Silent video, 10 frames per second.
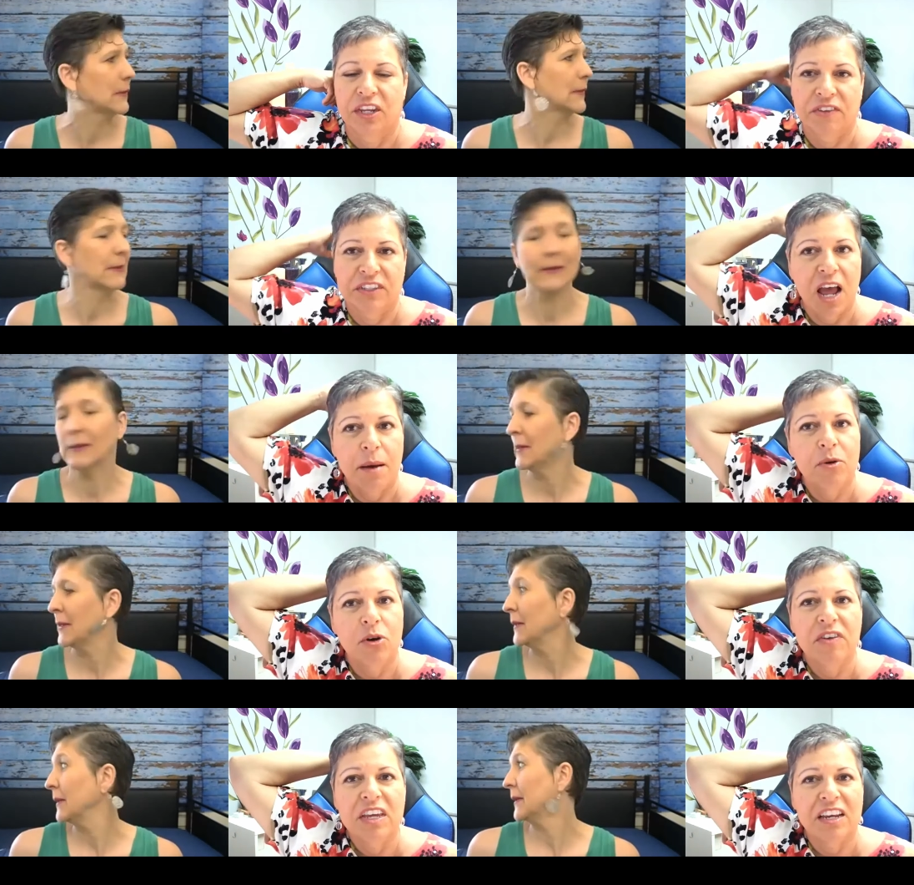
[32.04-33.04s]
Speaker 1: And if it's not
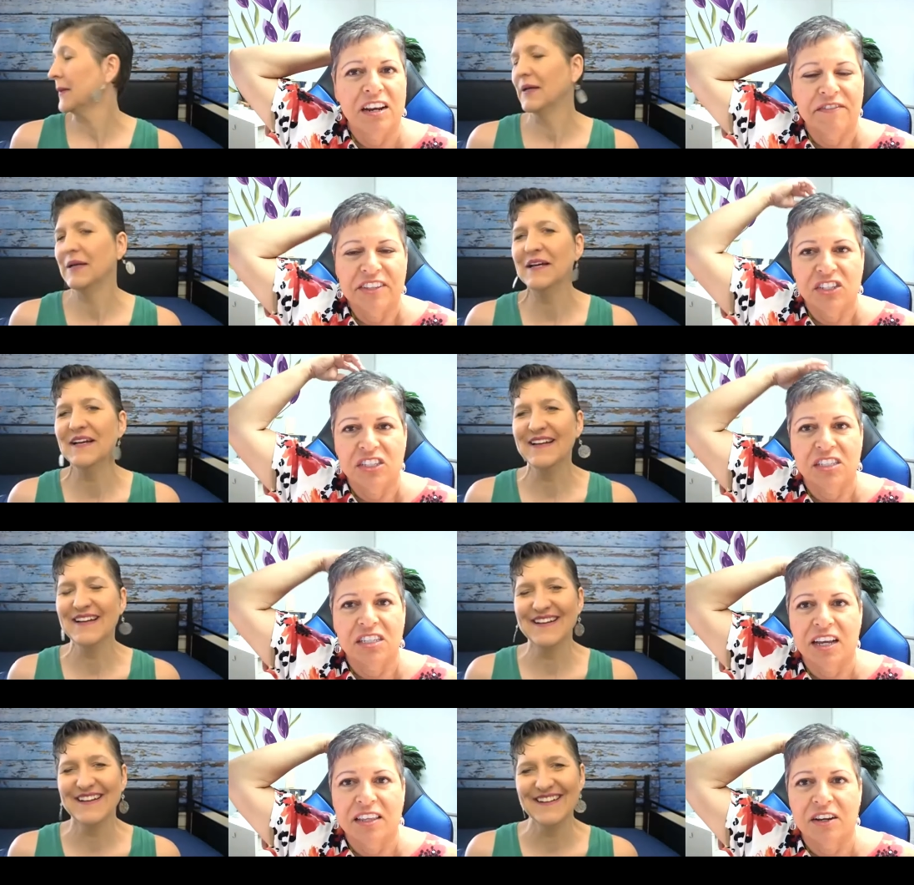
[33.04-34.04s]
moving and if it's just
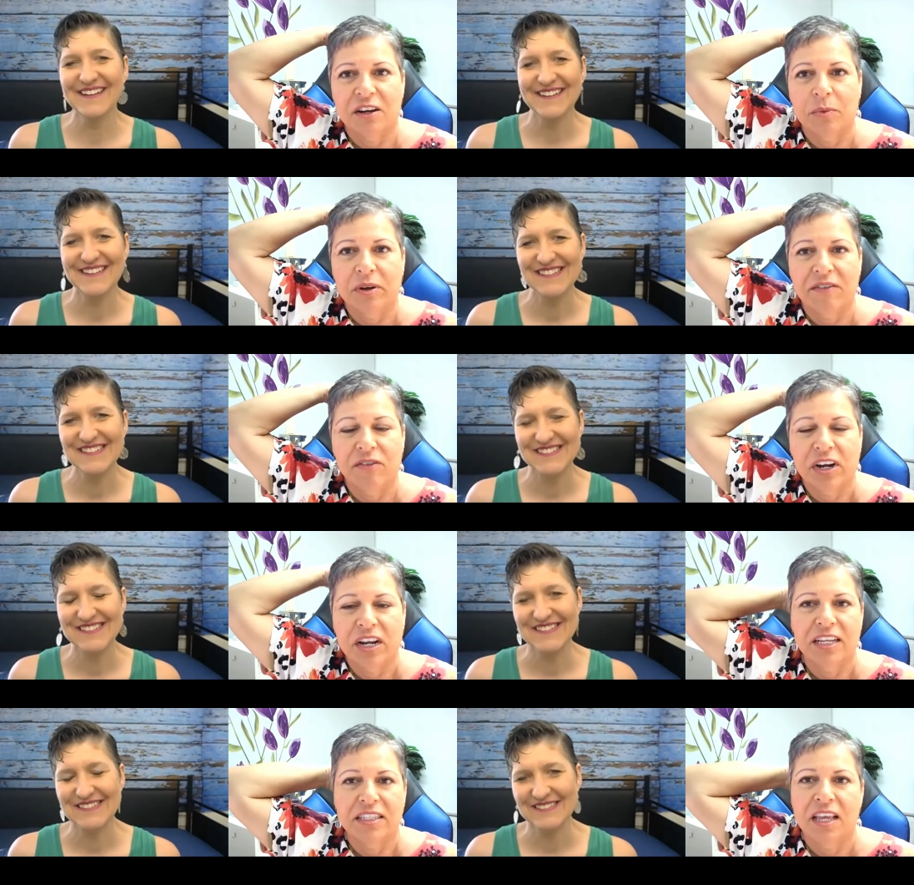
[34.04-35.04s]
stuck there, whatever it
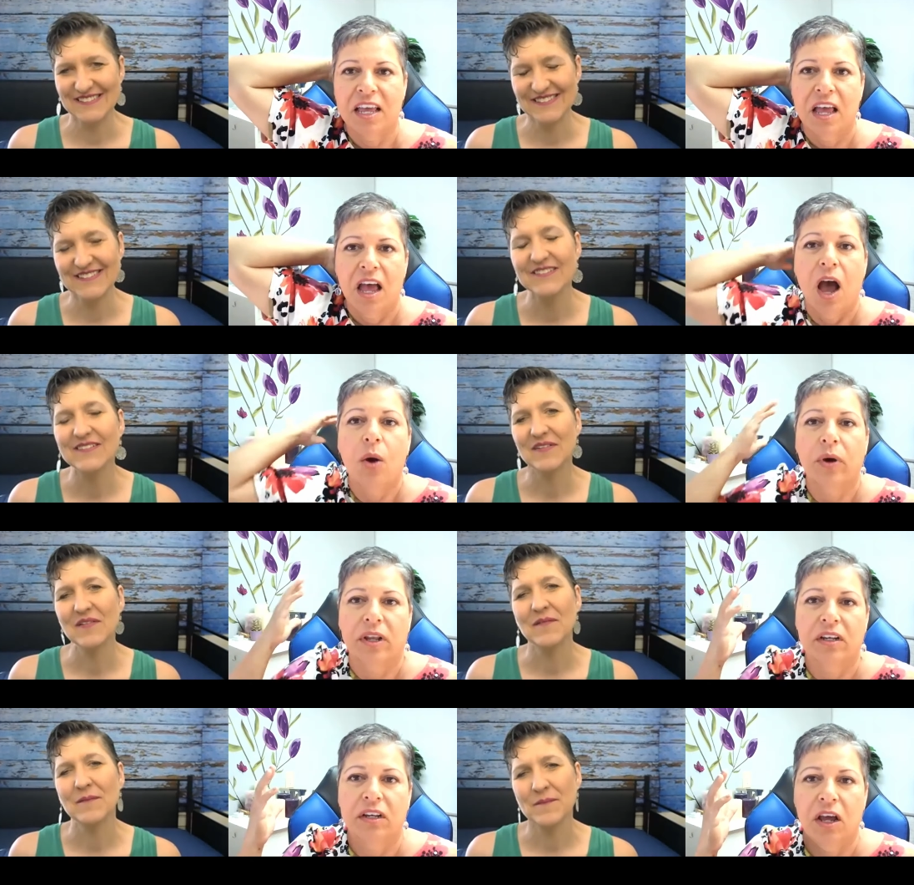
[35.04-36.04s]
is, I
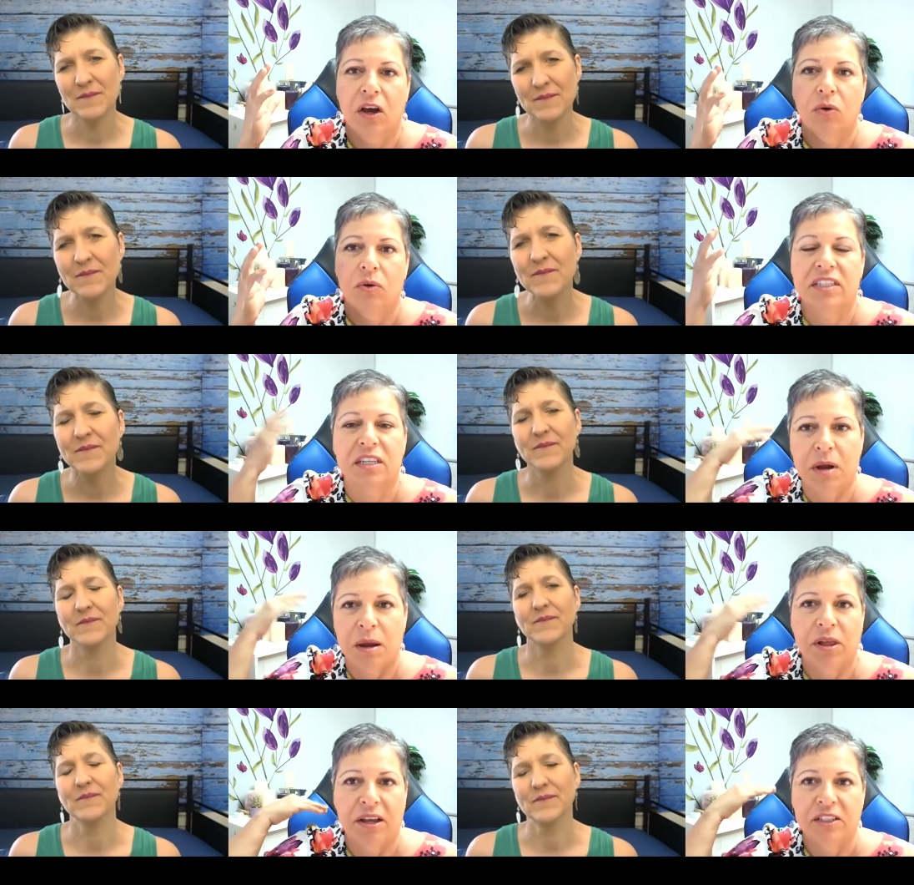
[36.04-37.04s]
wouldn't know. It's in my
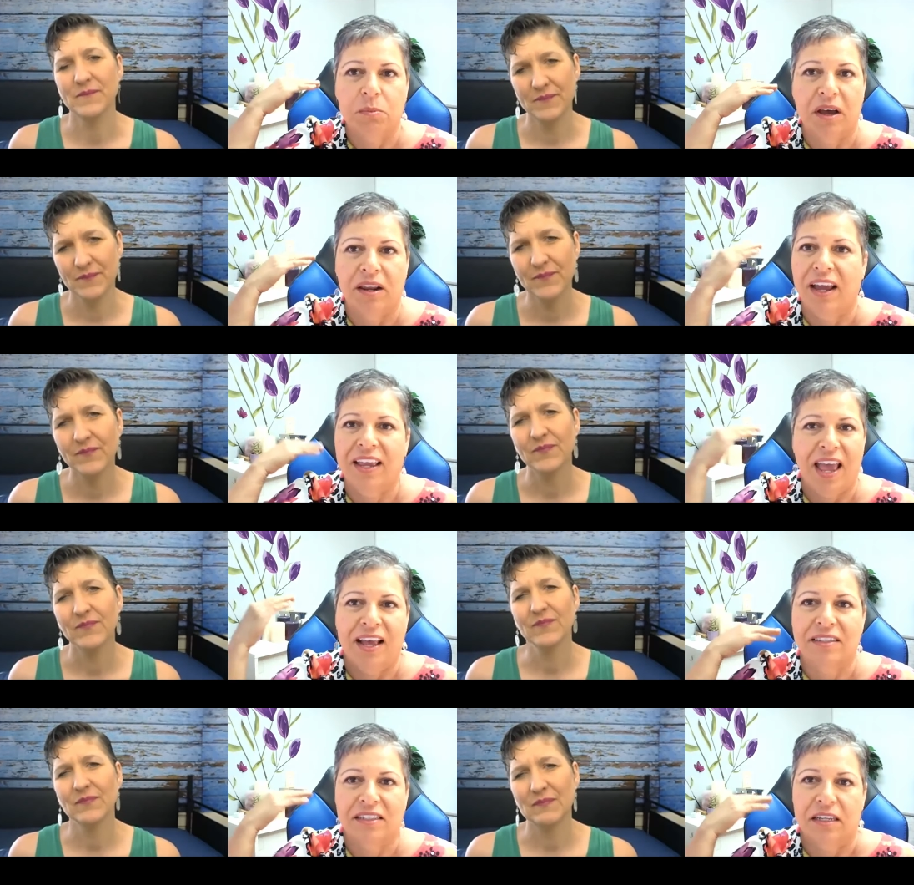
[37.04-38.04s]
blind spot. I
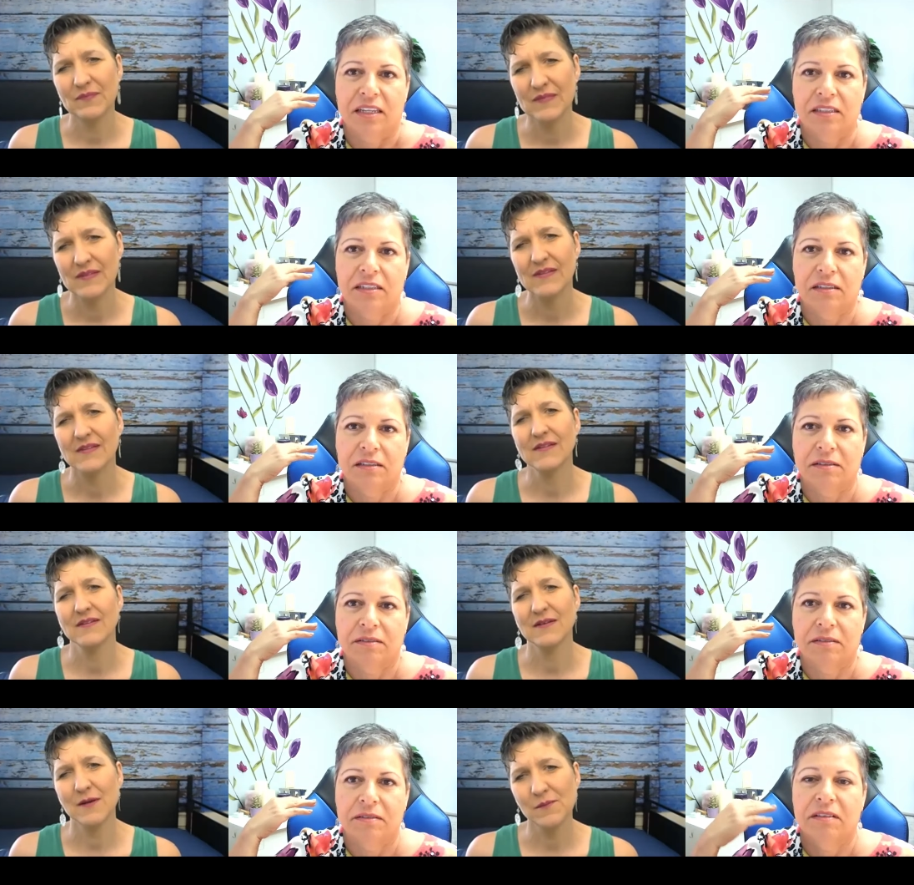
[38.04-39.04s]
can't see it.
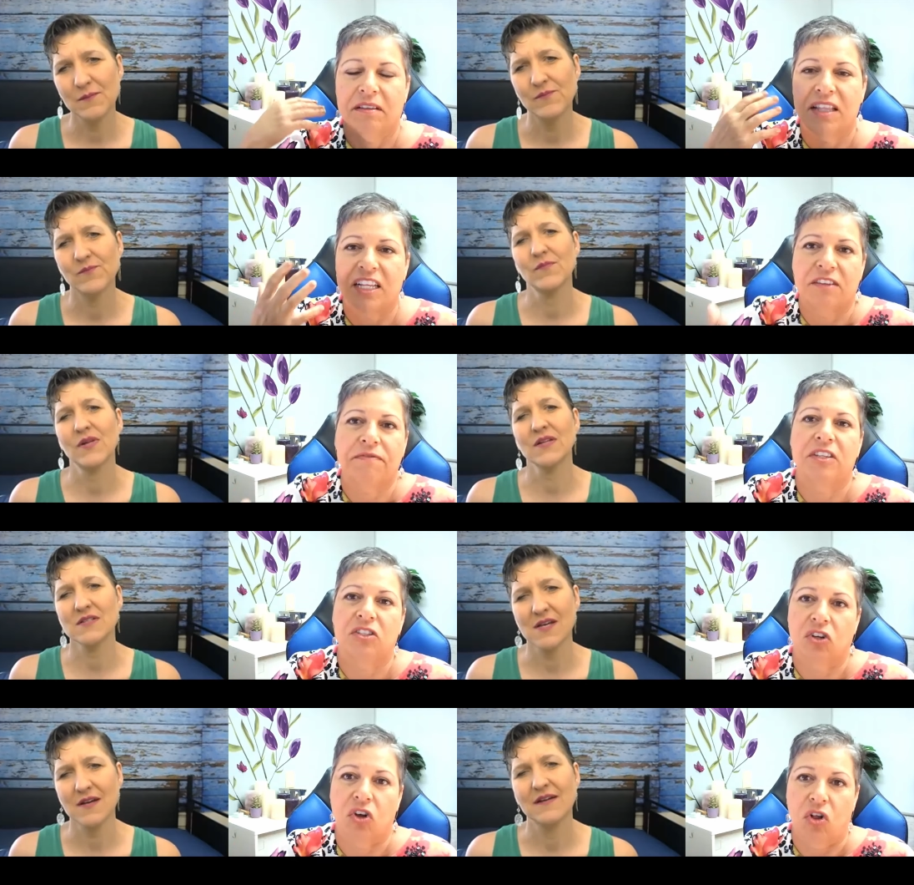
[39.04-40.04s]
Yep. That's a
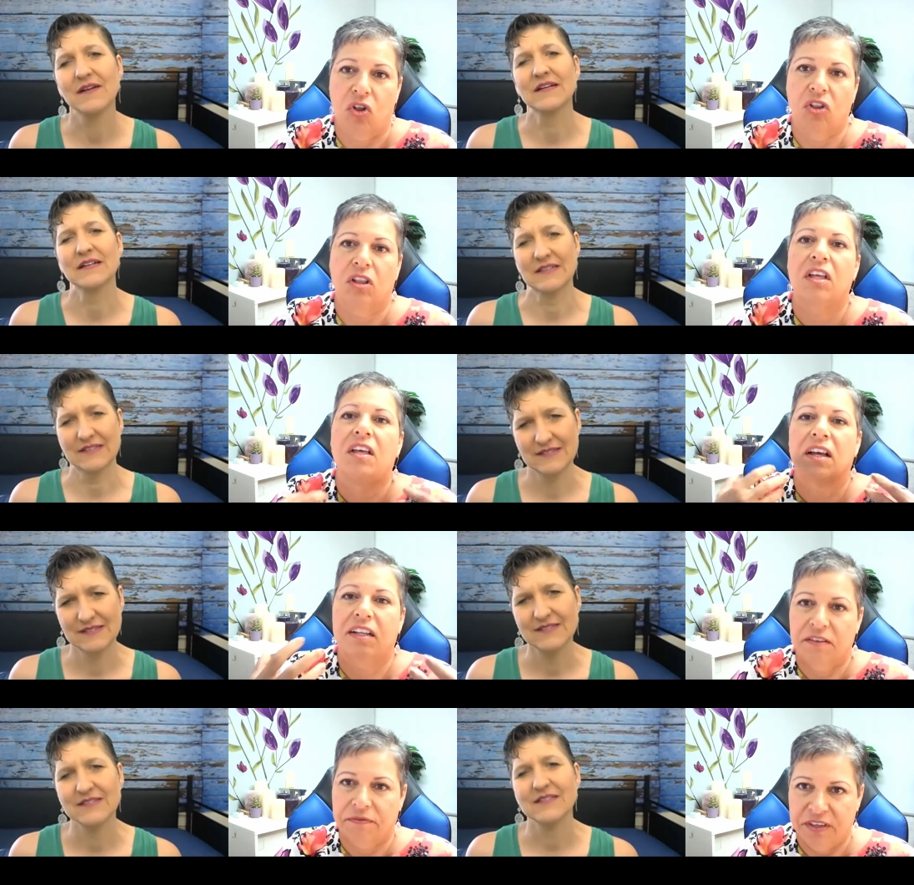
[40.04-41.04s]
physical.
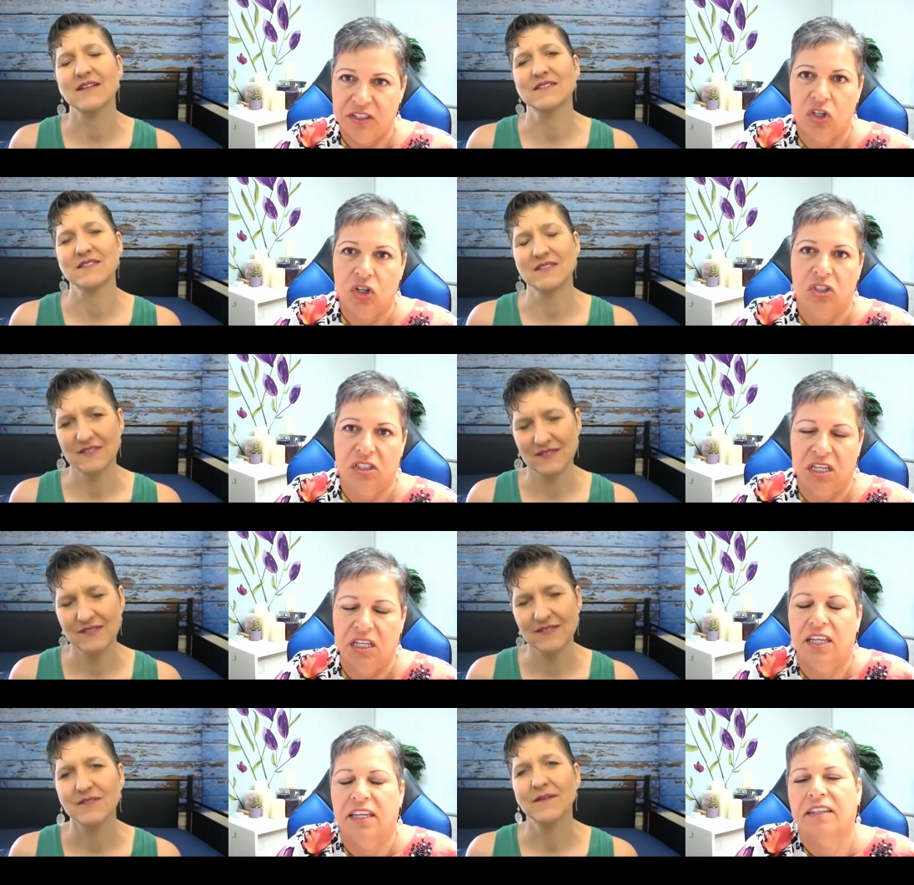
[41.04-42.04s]
That's a physical seeing
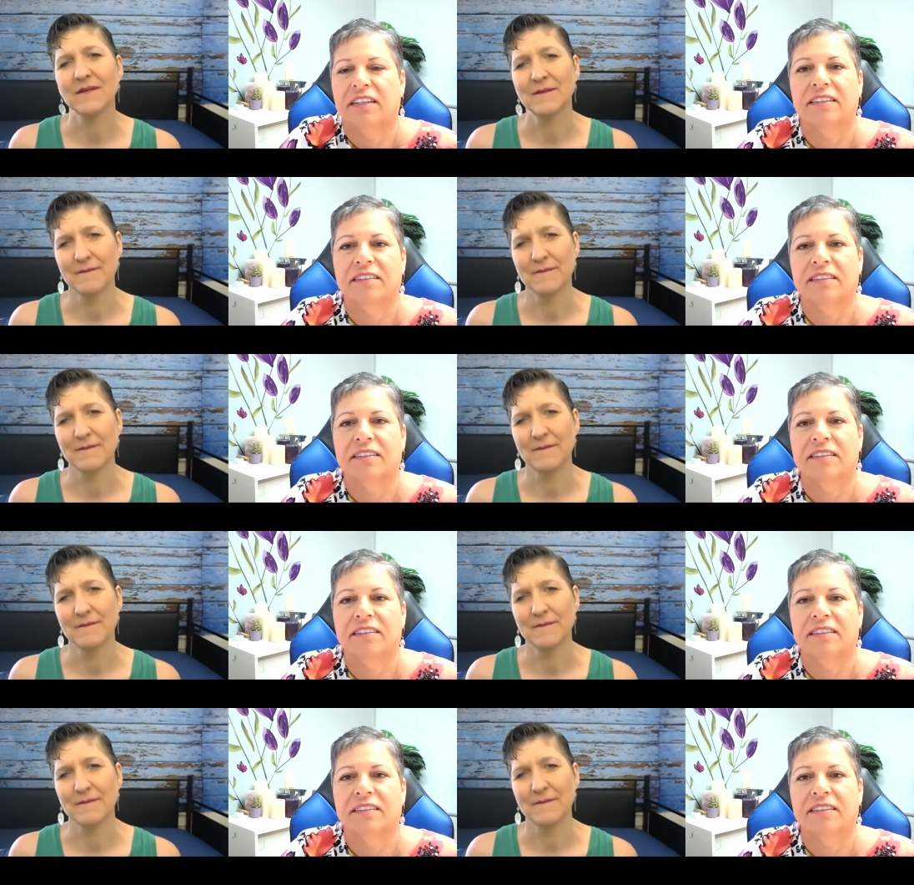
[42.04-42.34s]
it.